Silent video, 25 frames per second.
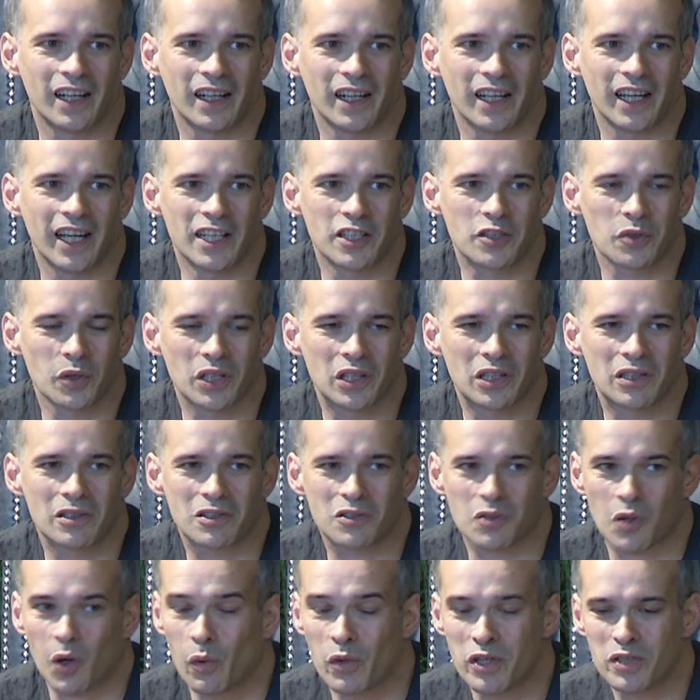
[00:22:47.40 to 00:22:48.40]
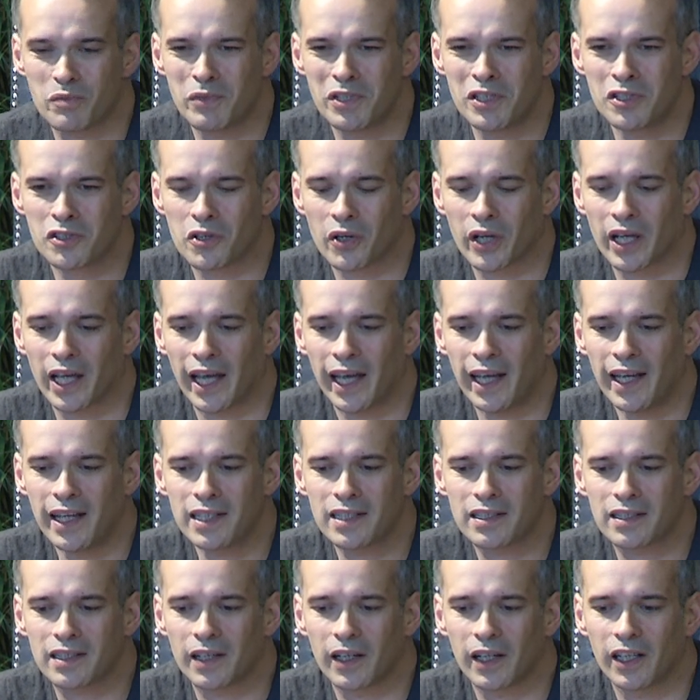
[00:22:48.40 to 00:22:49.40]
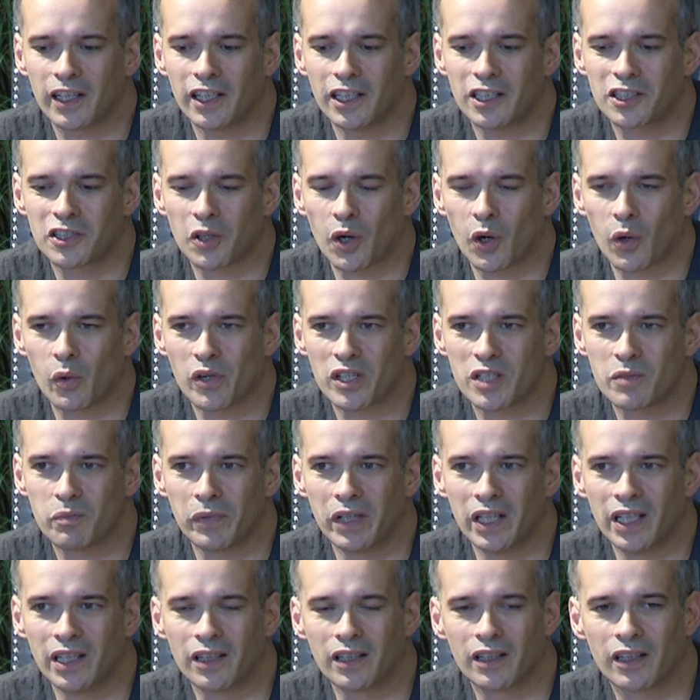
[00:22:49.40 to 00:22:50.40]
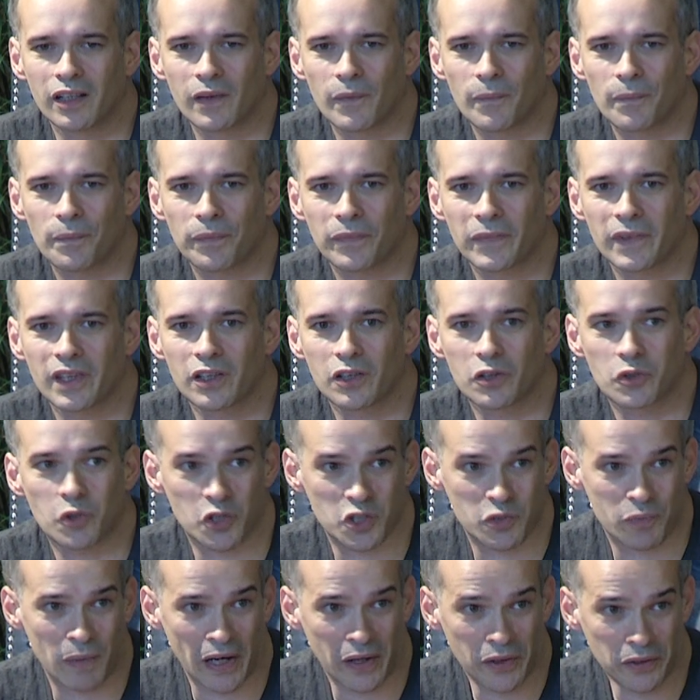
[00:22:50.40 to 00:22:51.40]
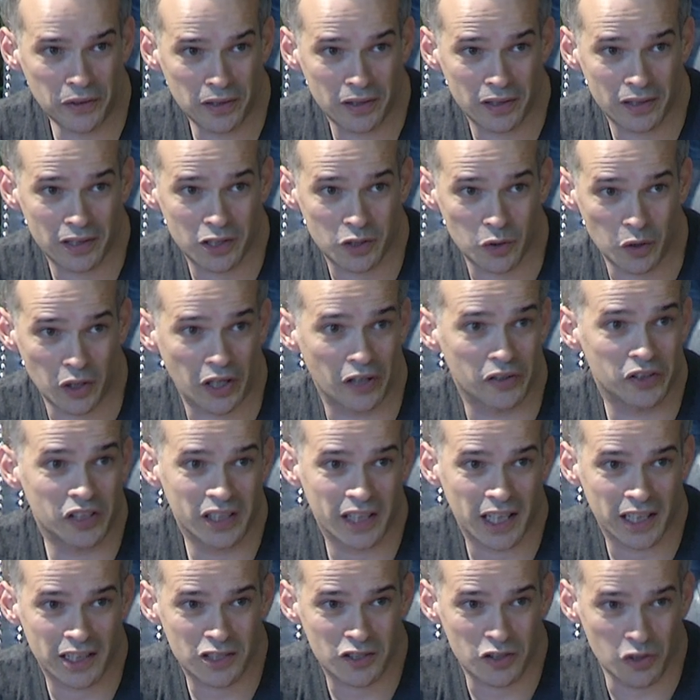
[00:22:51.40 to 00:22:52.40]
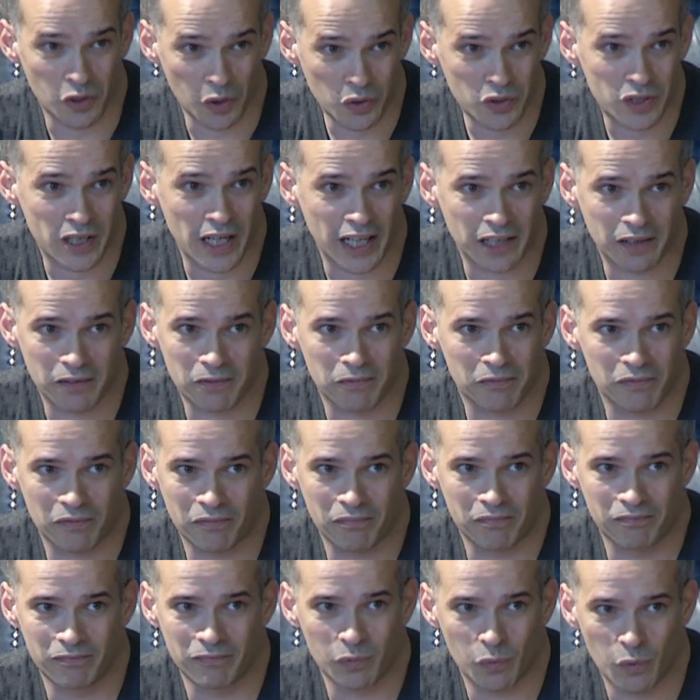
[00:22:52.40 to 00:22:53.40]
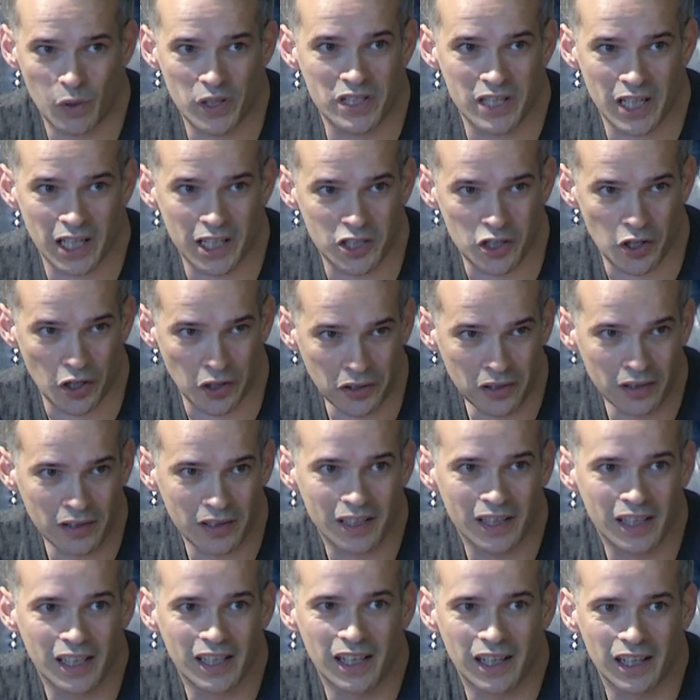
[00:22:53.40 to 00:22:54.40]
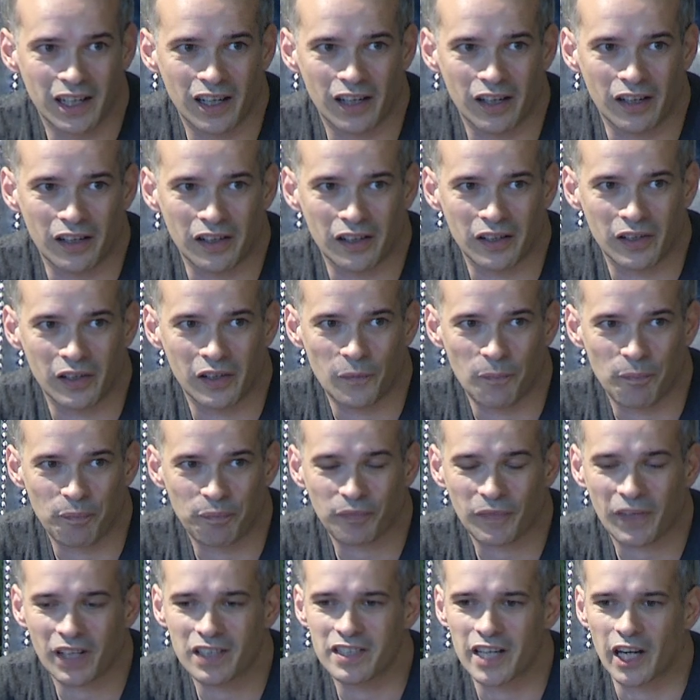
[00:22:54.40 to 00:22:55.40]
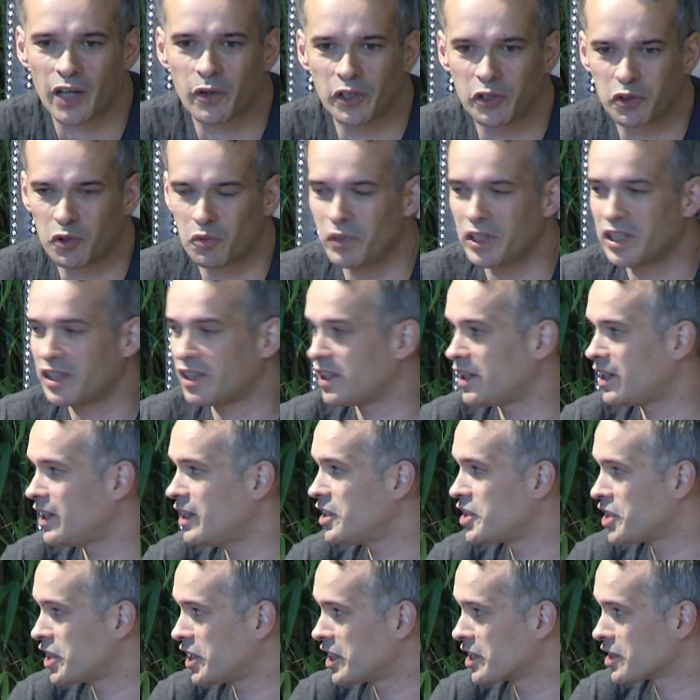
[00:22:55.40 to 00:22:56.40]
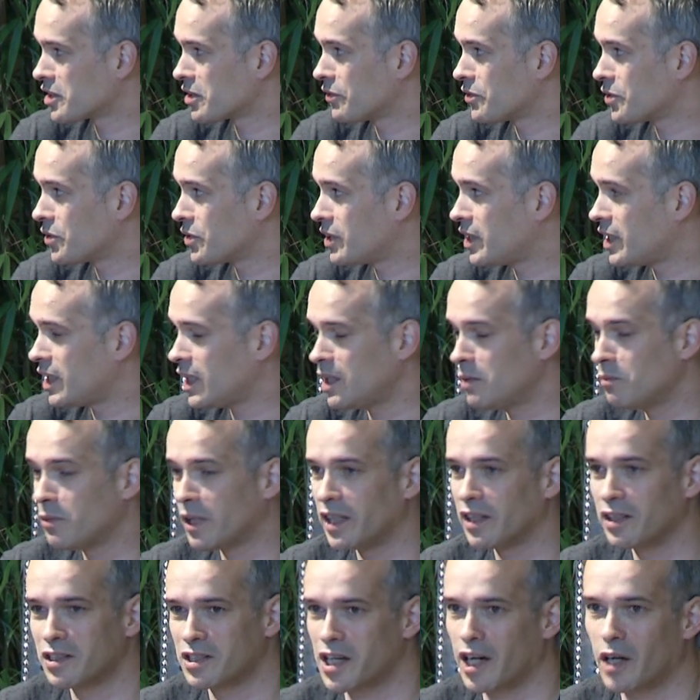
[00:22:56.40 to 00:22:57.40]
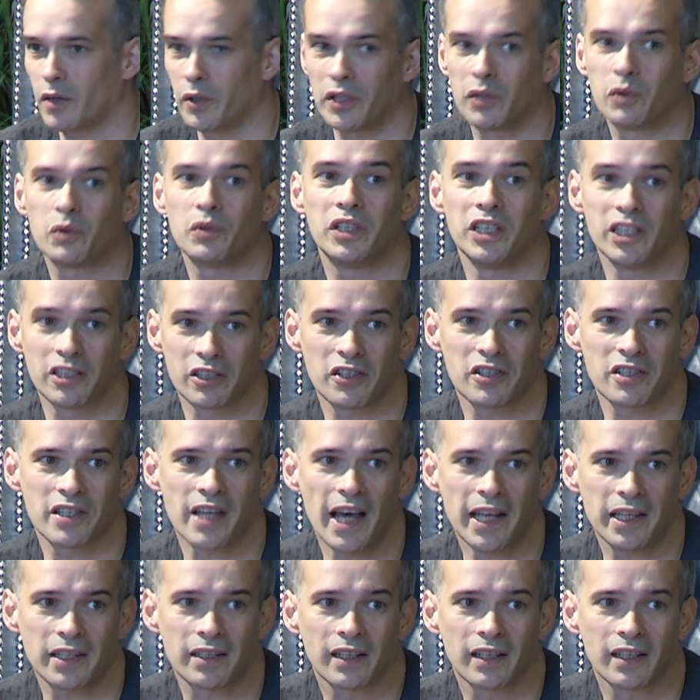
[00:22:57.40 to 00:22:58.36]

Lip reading: And so it's always been the case. It's always been transparent, so candidates know that when they join, they are going to meet engineers of the team and they are going to discuss that.